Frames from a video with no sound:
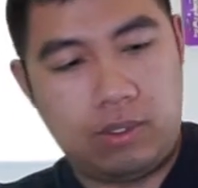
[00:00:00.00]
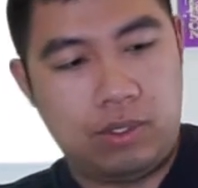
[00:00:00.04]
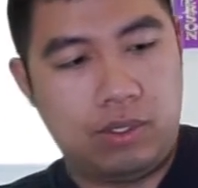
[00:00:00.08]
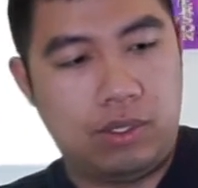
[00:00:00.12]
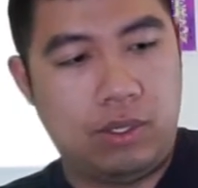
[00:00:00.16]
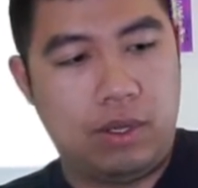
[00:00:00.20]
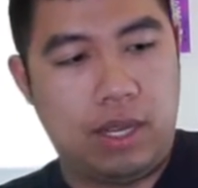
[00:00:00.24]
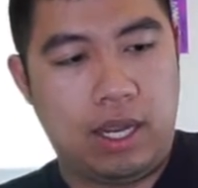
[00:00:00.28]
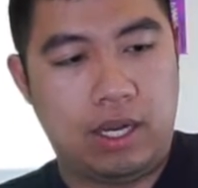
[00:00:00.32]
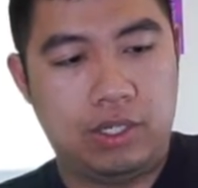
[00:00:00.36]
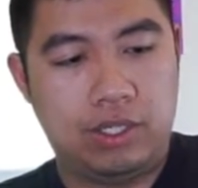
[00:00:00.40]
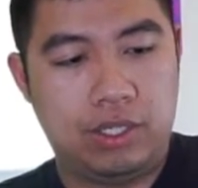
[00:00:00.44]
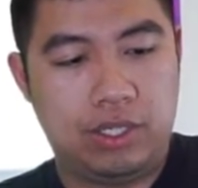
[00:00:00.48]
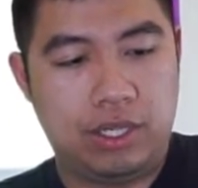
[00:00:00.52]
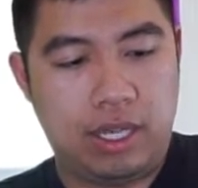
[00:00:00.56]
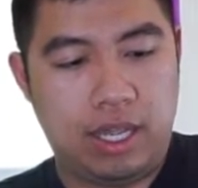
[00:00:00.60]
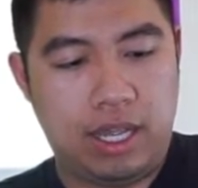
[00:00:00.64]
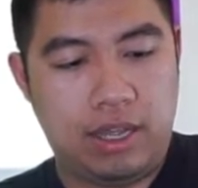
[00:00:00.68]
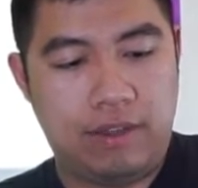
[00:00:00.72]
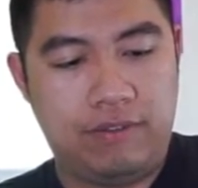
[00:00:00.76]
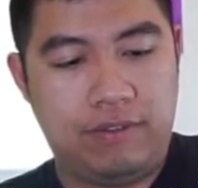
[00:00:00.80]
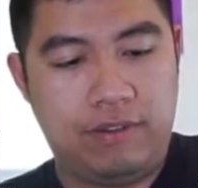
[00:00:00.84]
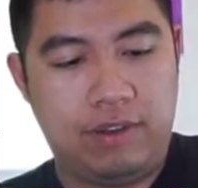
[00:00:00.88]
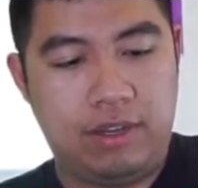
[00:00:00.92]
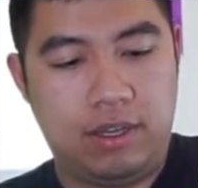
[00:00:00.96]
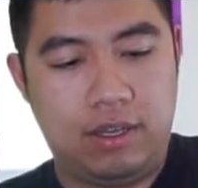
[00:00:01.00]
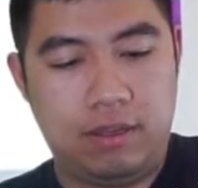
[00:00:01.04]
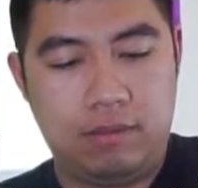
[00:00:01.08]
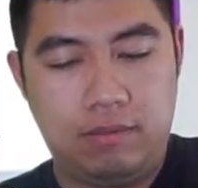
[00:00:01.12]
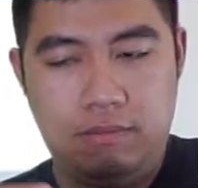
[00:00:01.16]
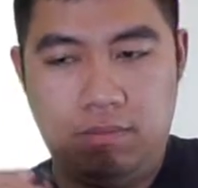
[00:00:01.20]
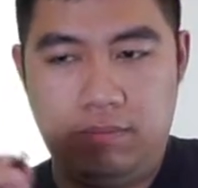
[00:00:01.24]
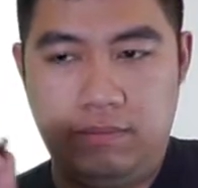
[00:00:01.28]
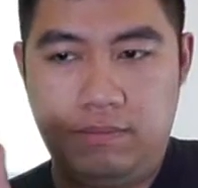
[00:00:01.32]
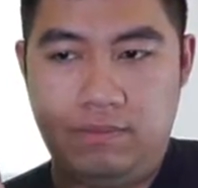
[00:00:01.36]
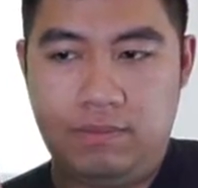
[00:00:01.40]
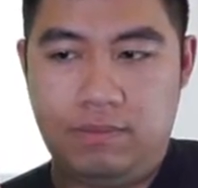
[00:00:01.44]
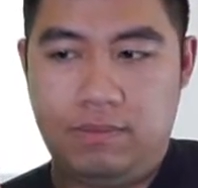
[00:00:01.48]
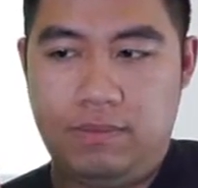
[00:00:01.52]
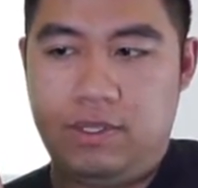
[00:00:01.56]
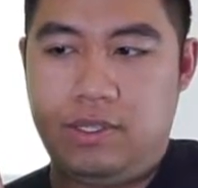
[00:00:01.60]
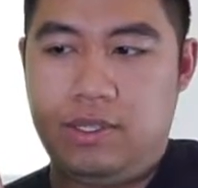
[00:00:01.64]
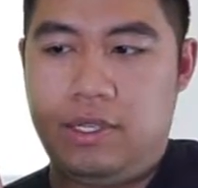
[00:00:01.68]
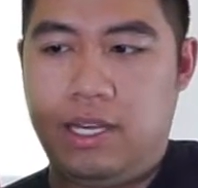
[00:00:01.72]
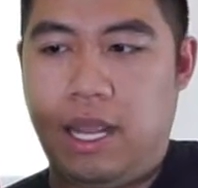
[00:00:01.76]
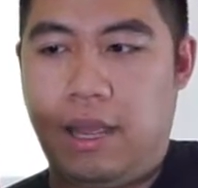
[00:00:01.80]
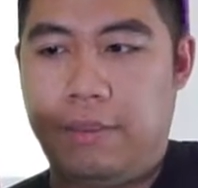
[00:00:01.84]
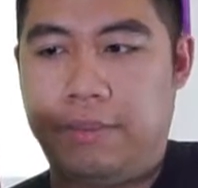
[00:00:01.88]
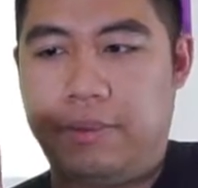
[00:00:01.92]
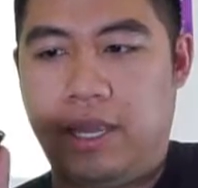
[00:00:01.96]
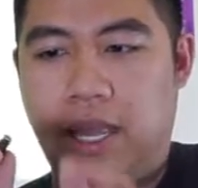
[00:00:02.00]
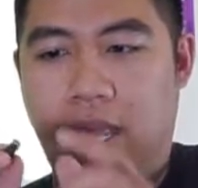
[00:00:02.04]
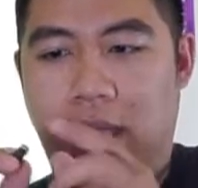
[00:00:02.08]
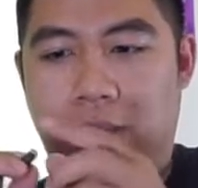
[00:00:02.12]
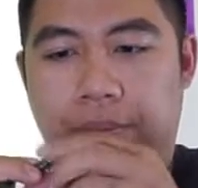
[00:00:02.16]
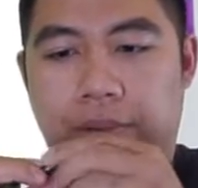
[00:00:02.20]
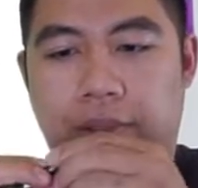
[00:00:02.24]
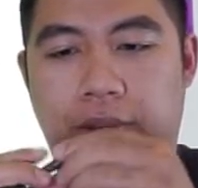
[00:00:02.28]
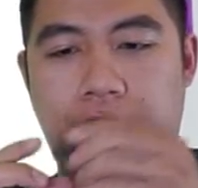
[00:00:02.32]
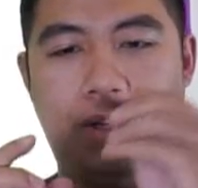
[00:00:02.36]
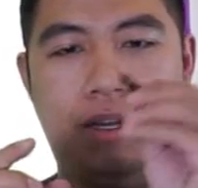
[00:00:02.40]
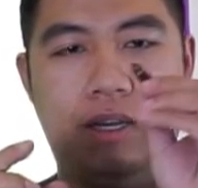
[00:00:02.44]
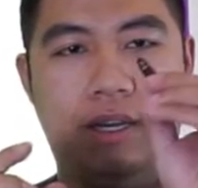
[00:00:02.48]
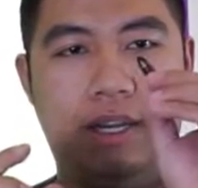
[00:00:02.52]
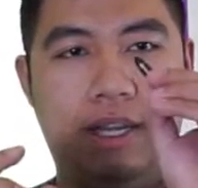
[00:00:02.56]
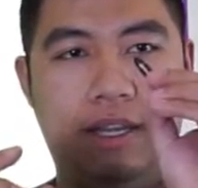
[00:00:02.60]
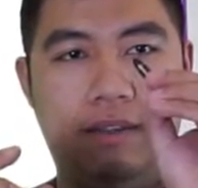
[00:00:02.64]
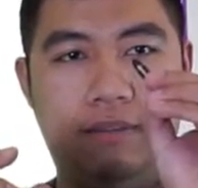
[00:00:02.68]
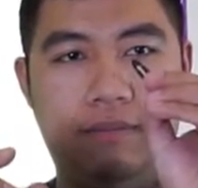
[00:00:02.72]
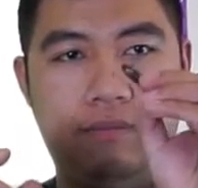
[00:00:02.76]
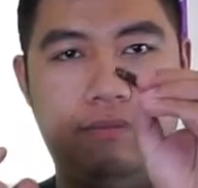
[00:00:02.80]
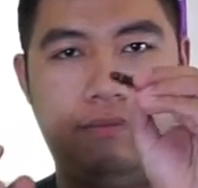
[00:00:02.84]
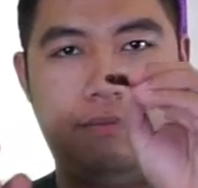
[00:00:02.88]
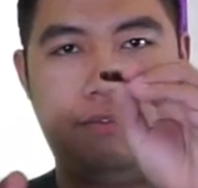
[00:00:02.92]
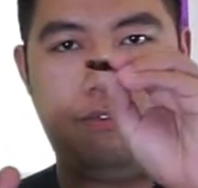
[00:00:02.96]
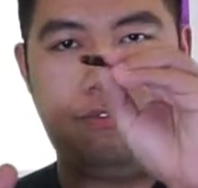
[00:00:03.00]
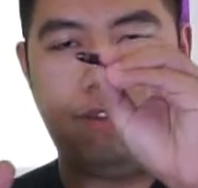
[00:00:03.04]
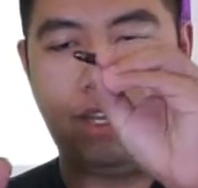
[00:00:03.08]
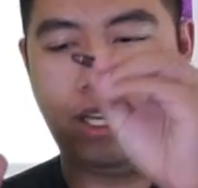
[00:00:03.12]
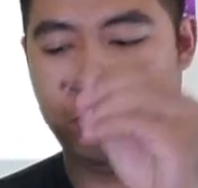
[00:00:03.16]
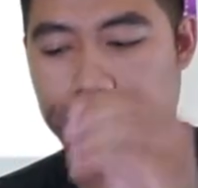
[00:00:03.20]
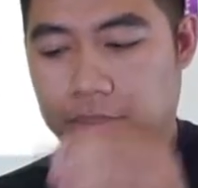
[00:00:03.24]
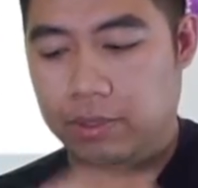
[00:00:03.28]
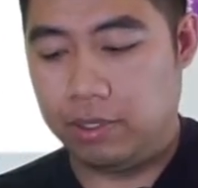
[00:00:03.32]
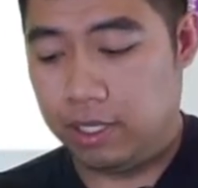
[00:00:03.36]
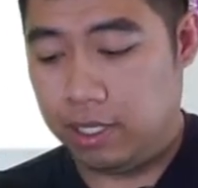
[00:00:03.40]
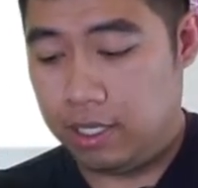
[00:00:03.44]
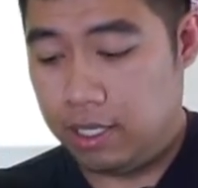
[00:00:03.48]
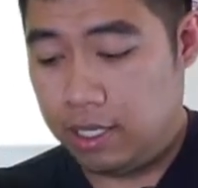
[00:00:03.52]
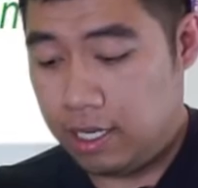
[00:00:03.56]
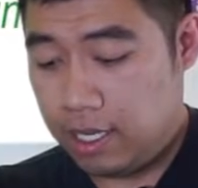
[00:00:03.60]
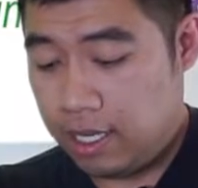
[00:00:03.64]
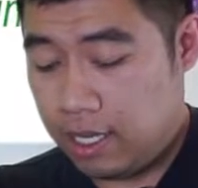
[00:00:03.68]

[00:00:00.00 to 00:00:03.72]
So actually I have a snap cap here today, fake bullet,